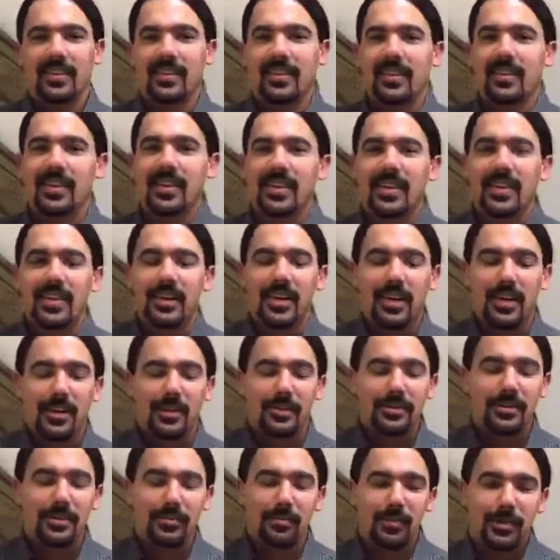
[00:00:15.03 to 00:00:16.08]

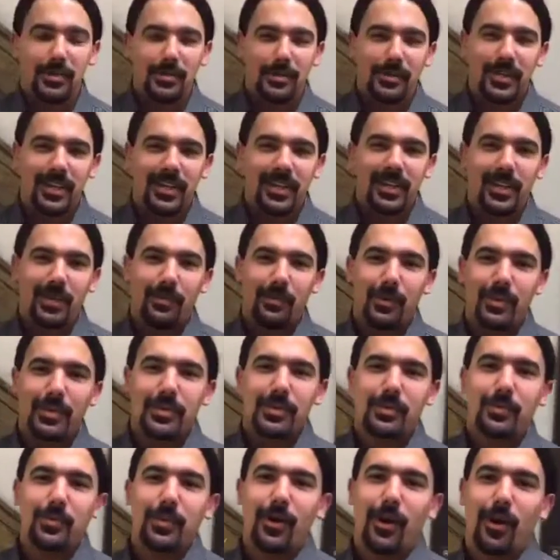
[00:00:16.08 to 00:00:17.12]
Yeah. So Mutual Aid
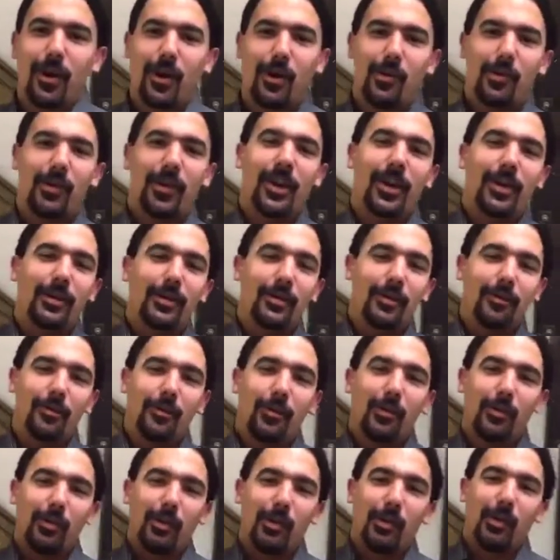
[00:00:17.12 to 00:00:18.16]
Networks are a new
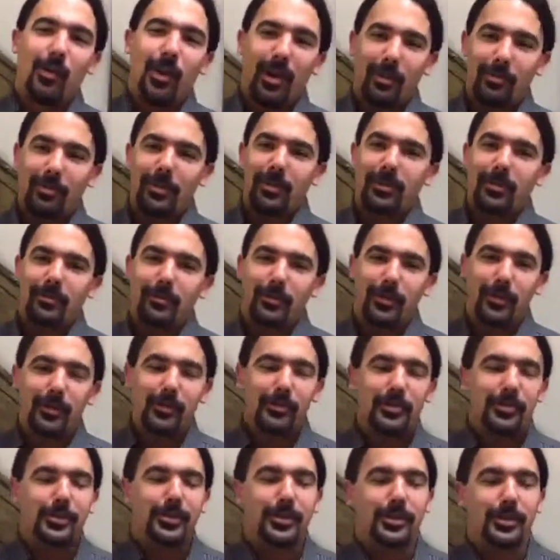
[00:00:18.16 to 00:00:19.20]
form of cooperative
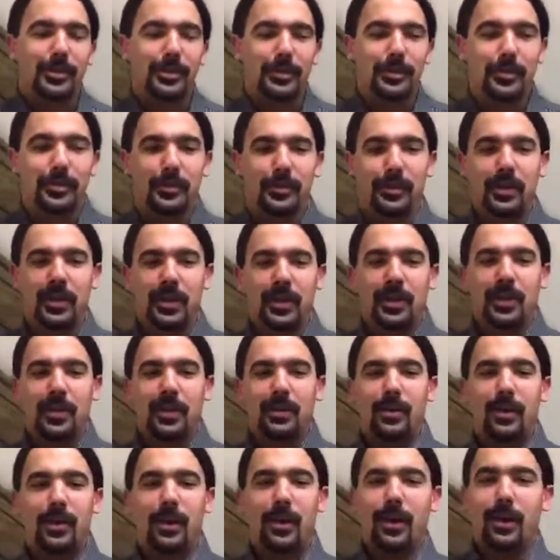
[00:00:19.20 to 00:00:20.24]
used to
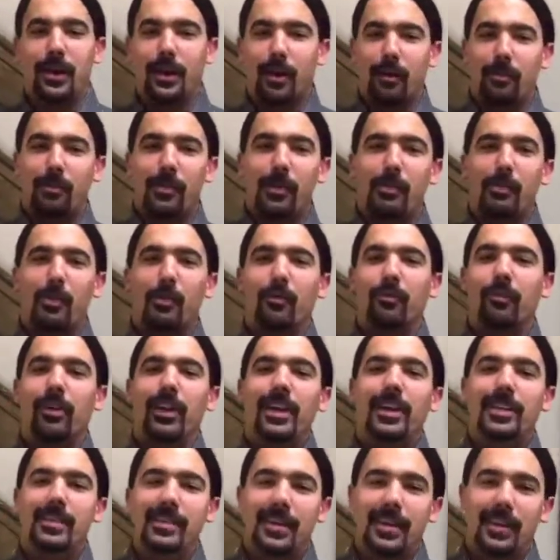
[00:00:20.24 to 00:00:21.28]
help people
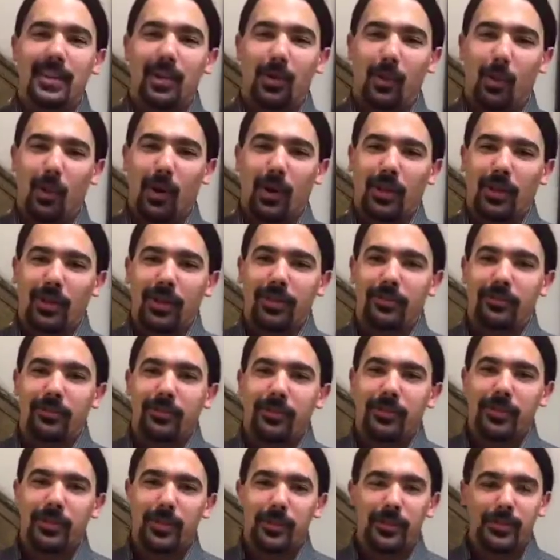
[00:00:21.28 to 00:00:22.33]
redesign their work life.
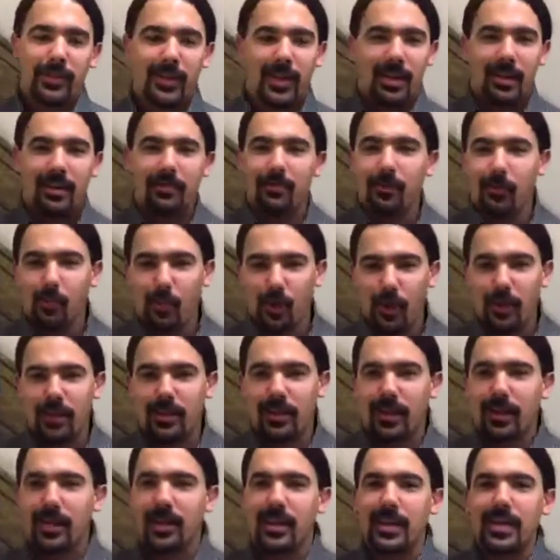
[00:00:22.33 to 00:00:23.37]
There's a lot of
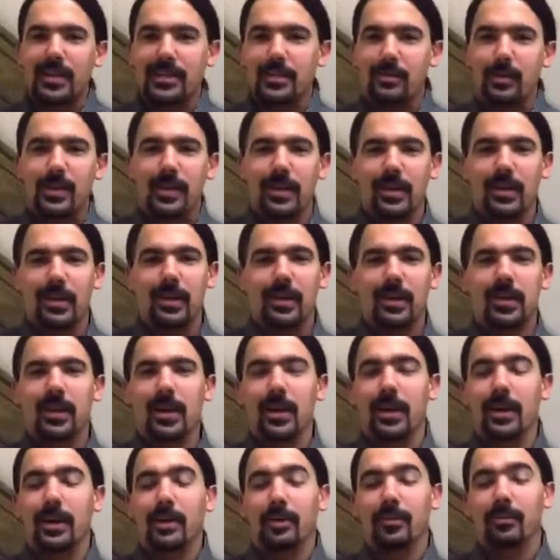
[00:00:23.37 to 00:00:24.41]
work that needs to be
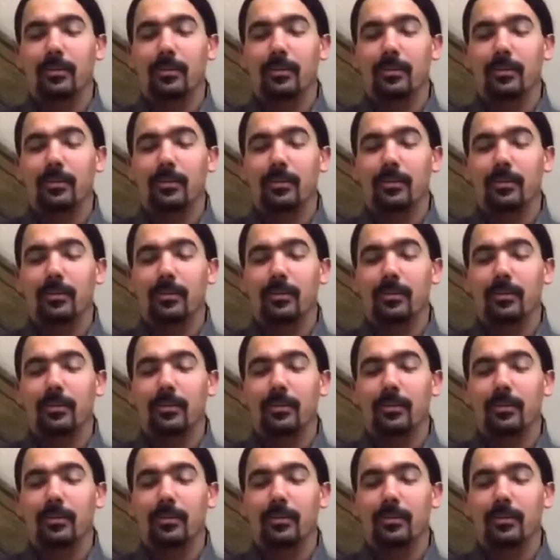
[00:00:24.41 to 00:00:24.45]
done,